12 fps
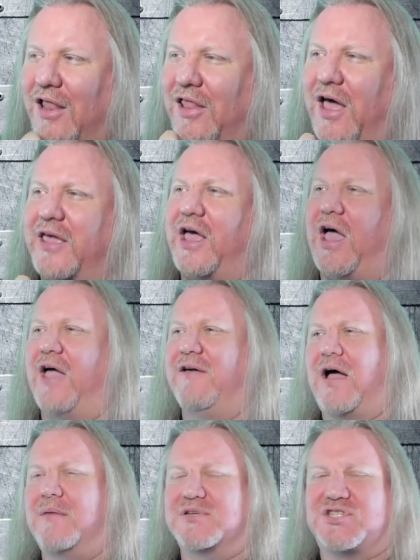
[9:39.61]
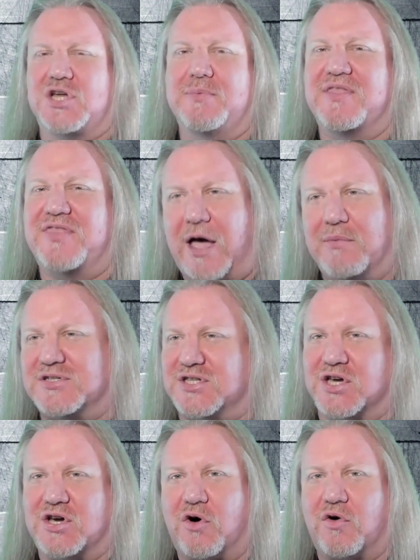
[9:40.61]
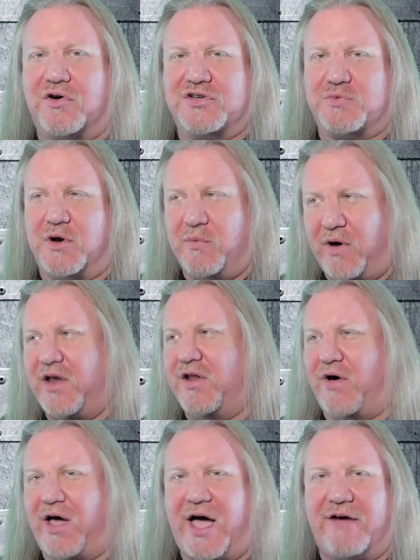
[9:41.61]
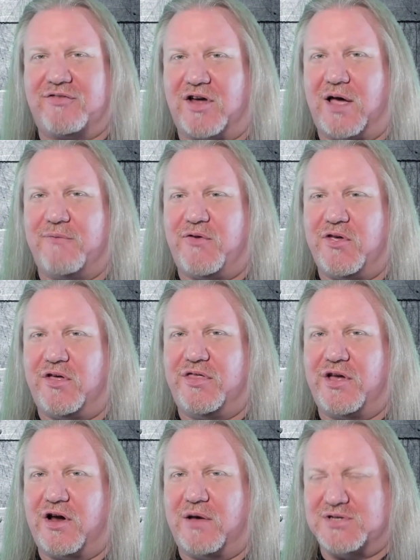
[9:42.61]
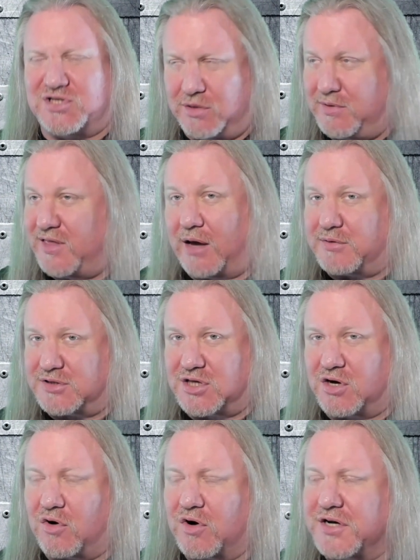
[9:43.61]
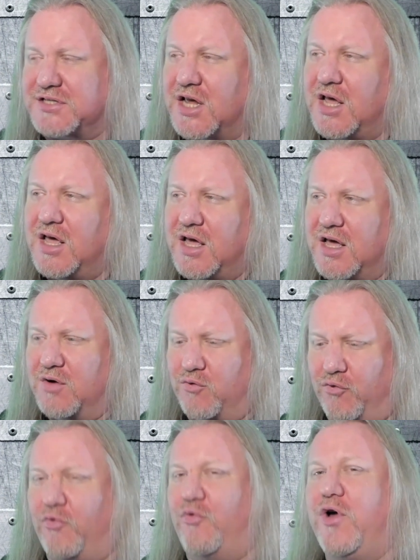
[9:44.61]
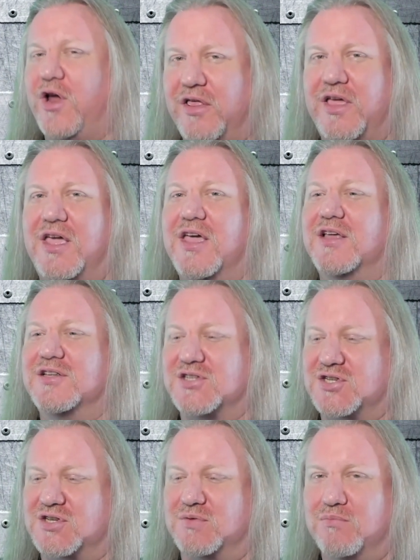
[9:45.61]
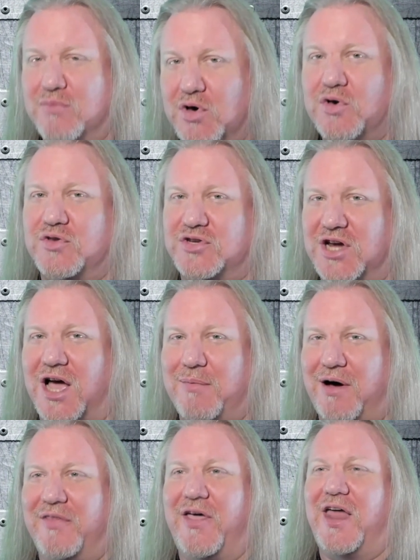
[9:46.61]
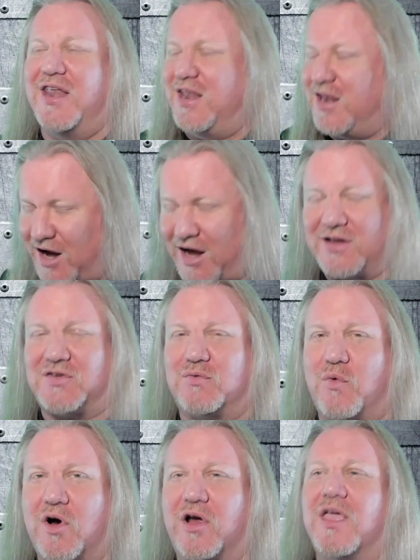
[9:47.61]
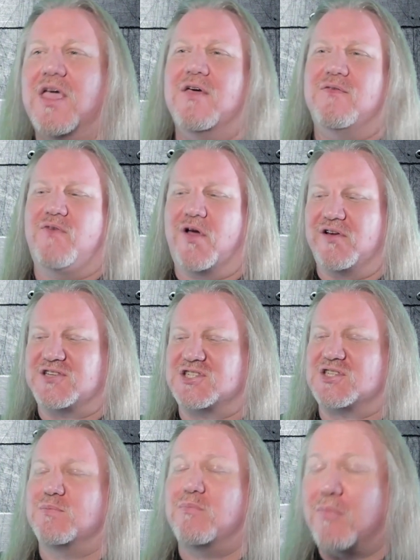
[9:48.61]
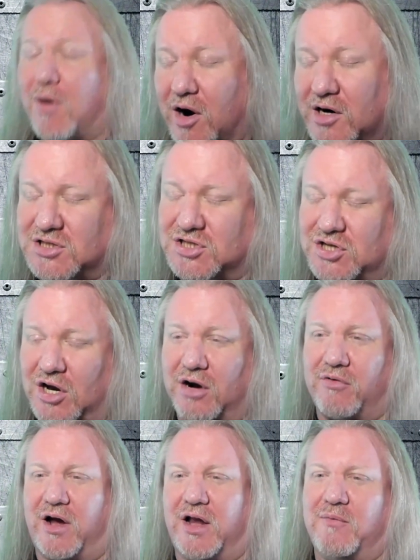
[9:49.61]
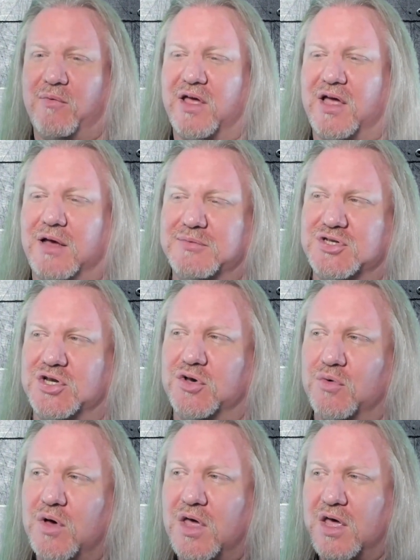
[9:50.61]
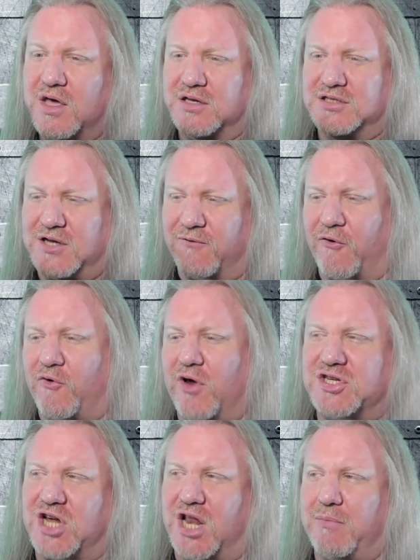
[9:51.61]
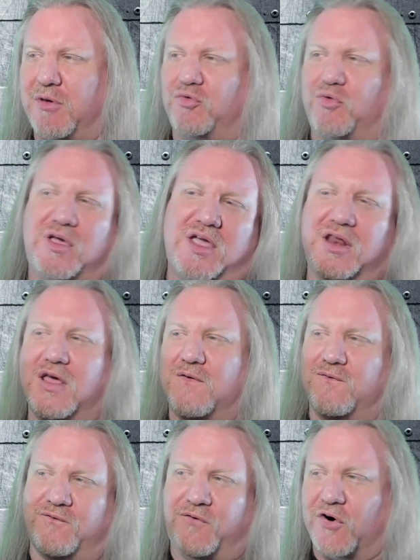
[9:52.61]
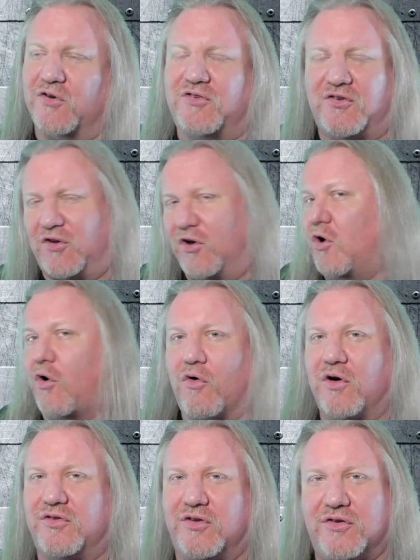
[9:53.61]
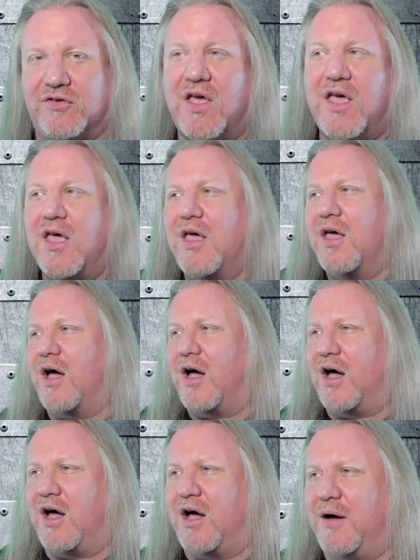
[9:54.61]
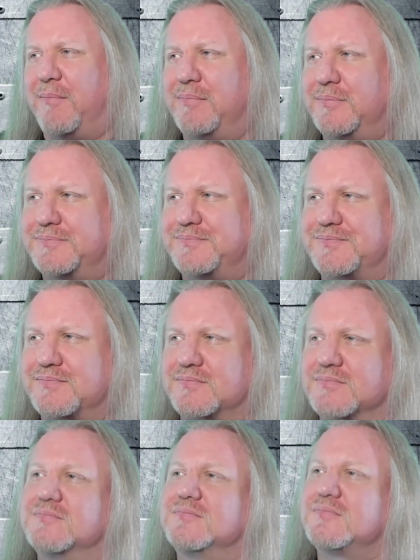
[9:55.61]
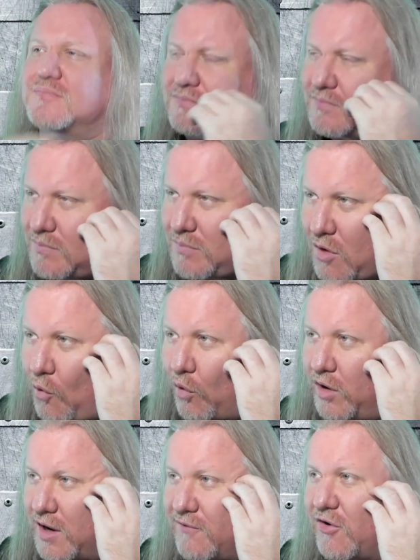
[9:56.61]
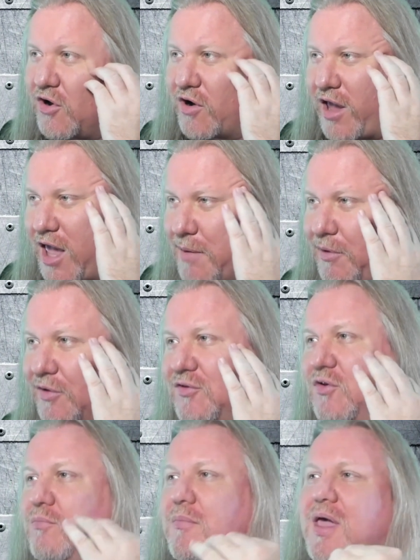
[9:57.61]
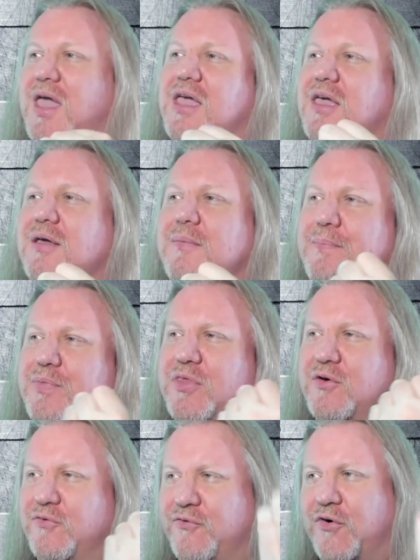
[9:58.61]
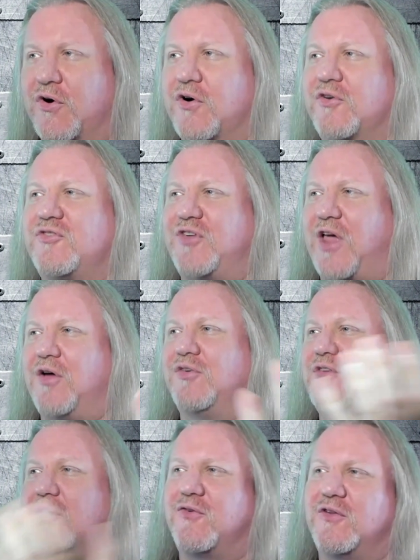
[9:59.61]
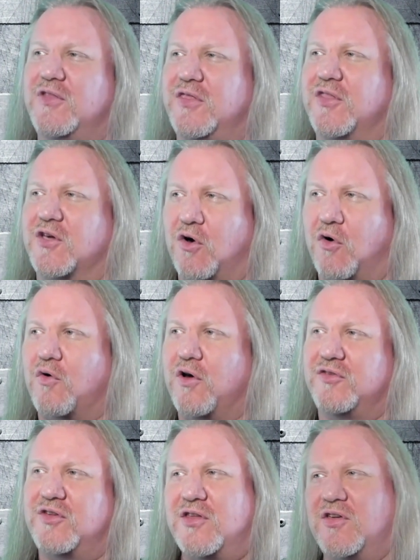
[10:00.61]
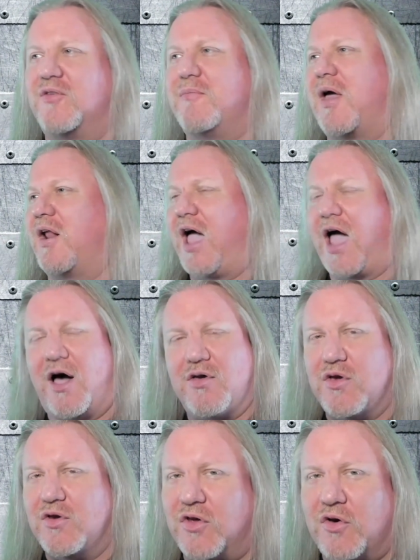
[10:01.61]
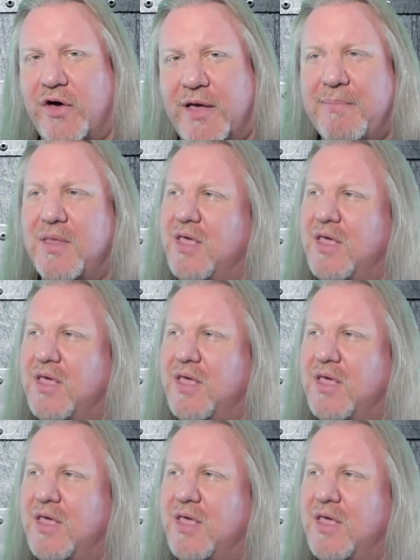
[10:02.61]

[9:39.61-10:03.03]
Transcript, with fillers: like how, I, I'm assuming that was the chorus when it went into a halftime feel there. I'm assuming that was the chorus. Really smooth job on that. Nice work. Very smart songwriting when it comes to differentiating between verses and choruses. Um, whenever you're able to make the verse sound different than the chorus, it doesn't matter how you do it,